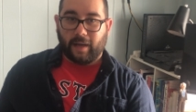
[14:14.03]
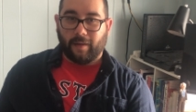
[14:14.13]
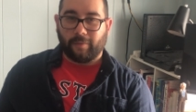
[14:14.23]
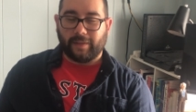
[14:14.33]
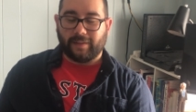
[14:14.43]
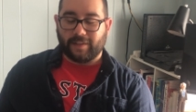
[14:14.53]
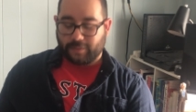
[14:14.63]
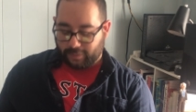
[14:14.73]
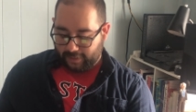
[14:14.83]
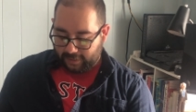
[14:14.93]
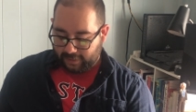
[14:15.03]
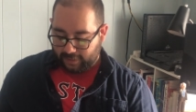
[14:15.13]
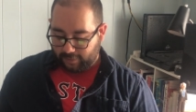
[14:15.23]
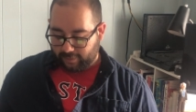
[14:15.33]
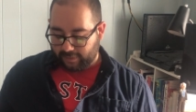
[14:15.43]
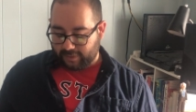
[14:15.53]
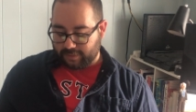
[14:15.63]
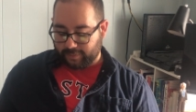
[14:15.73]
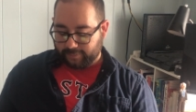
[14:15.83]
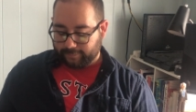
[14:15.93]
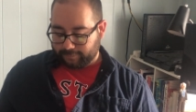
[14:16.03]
I'll read this one. I think I'll read this one.